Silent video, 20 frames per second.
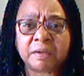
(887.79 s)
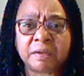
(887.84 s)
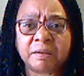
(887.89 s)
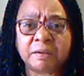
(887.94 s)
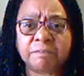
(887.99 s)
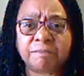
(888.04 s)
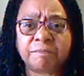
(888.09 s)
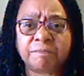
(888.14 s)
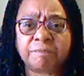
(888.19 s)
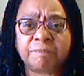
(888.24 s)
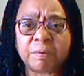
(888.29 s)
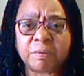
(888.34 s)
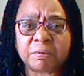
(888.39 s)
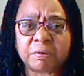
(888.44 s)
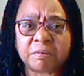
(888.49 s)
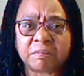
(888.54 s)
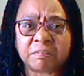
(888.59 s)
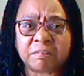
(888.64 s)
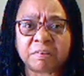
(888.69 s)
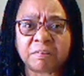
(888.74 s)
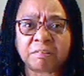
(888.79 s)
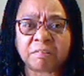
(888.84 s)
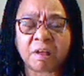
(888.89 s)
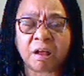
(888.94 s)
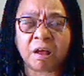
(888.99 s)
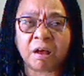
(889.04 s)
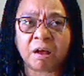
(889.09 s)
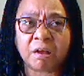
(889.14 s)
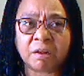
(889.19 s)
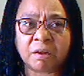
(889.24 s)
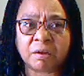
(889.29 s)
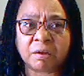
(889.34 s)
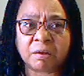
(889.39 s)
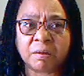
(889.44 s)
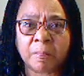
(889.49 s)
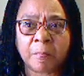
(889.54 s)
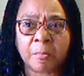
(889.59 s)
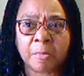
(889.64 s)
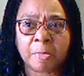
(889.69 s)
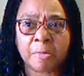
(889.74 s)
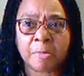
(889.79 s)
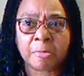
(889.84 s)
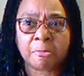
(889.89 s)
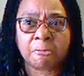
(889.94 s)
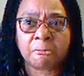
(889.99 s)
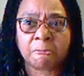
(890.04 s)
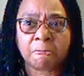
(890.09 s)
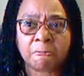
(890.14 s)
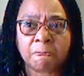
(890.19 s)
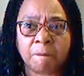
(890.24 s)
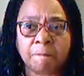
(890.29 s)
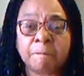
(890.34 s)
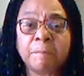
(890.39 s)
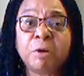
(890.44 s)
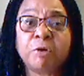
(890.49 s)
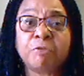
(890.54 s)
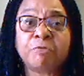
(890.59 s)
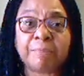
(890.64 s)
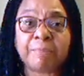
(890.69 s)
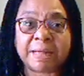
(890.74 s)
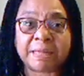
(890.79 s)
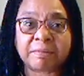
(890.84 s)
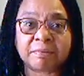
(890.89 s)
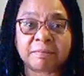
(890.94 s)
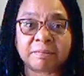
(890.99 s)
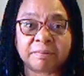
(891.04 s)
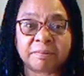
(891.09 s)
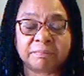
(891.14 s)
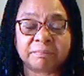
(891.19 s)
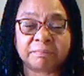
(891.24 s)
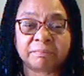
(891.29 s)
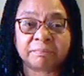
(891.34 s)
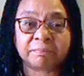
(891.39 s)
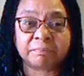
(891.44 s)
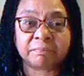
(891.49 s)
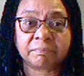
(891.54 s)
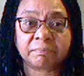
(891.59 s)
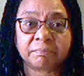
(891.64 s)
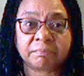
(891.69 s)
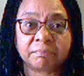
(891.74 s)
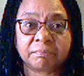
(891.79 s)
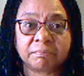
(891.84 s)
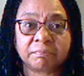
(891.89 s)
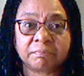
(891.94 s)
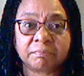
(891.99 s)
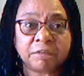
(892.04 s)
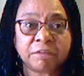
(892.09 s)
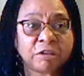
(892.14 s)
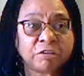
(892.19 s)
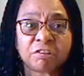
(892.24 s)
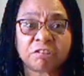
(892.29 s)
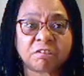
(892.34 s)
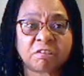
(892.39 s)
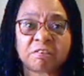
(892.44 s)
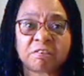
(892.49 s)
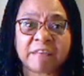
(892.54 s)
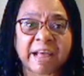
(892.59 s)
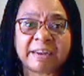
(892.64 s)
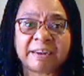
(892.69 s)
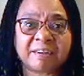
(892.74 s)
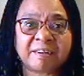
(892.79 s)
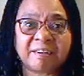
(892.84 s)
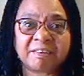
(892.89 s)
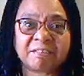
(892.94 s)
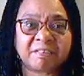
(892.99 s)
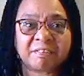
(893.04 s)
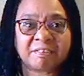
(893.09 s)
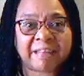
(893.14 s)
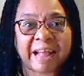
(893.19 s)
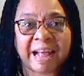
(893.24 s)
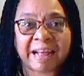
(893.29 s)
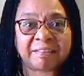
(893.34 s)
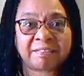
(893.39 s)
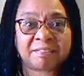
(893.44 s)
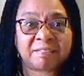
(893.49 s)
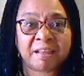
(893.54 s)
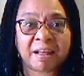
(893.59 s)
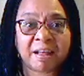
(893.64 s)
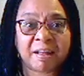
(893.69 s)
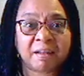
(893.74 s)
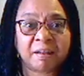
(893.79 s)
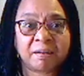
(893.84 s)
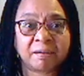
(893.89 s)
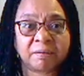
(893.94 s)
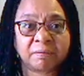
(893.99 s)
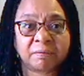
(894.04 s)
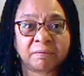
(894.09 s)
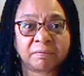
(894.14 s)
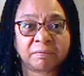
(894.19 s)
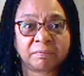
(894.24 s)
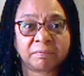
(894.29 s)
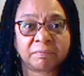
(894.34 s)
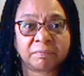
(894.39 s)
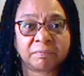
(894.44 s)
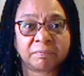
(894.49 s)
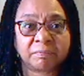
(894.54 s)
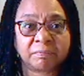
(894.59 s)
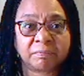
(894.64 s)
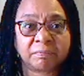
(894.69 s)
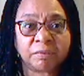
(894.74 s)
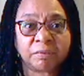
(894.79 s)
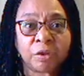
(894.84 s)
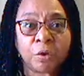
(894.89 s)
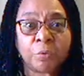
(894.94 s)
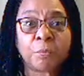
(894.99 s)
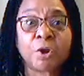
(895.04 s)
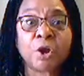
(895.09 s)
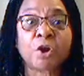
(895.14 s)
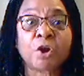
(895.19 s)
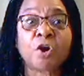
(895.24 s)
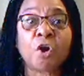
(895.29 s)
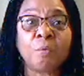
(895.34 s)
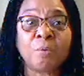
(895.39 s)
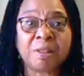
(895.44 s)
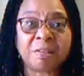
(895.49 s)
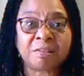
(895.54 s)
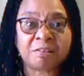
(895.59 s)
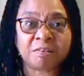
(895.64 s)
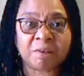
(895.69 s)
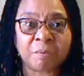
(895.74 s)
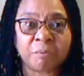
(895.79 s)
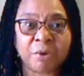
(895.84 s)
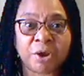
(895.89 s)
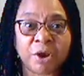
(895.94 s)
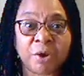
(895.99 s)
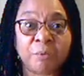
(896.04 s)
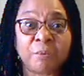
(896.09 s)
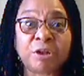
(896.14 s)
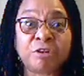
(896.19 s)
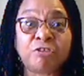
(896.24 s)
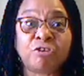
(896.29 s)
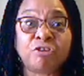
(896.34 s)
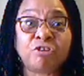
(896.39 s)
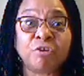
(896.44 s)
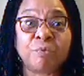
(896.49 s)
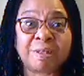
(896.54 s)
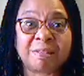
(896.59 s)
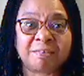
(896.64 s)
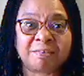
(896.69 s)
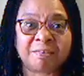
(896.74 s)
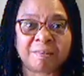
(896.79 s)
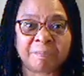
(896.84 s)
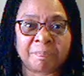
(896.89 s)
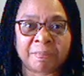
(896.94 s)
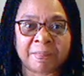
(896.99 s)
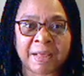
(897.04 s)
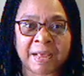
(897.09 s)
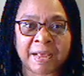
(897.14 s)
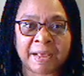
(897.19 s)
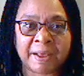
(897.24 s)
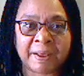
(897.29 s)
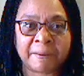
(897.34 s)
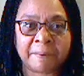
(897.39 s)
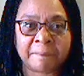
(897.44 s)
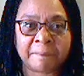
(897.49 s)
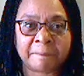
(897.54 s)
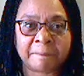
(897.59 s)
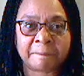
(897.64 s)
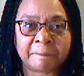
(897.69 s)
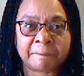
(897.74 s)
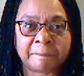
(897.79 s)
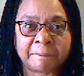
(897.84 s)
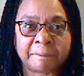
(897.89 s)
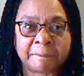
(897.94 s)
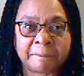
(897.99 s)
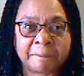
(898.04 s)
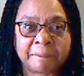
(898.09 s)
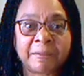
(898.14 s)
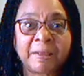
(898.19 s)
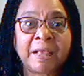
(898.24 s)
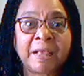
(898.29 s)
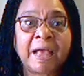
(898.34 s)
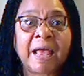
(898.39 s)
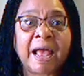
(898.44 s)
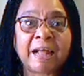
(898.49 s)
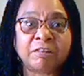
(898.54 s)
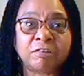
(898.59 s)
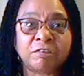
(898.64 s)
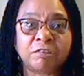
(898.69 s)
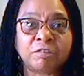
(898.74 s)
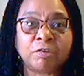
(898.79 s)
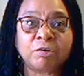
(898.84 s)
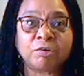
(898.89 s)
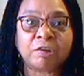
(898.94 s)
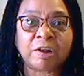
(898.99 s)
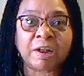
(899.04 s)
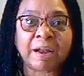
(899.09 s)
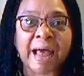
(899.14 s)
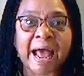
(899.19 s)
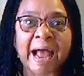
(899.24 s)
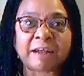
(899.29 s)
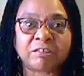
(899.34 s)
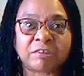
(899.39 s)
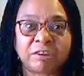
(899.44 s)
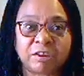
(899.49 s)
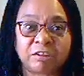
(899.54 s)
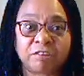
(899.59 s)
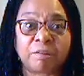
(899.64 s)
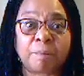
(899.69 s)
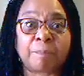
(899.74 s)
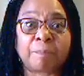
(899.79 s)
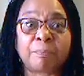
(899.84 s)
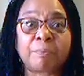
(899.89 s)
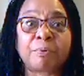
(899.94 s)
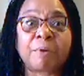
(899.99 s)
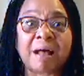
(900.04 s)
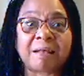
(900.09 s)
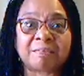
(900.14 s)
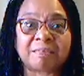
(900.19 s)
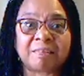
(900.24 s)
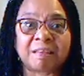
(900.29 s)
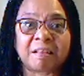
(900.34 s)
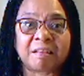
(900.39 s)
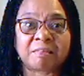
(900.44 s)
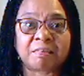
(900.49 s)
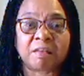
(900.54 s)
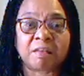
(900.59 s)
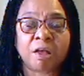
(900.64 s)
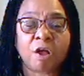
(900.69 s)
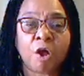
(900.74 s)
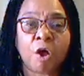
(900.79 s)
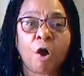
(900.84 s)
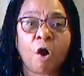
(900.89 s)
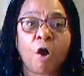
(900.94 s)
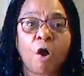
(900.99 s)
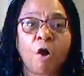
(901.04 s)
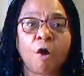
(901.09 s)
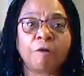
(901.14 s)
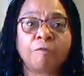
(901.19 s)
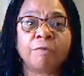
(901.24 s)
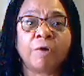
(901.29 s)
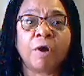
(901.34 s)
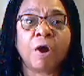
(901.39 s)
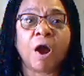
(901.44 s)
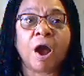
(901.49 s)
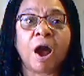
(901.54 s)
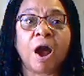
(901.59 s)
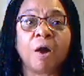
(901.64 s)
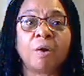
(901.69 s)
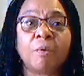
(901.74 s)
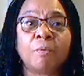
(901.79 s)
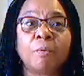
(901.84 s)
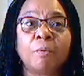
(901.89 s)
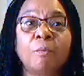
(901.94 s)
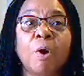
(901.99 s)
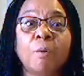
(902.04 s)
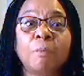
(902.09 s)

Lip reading: focuses on movement. So society doesn't stand still. We're going somewhere. We're doing something. And social action is the process of what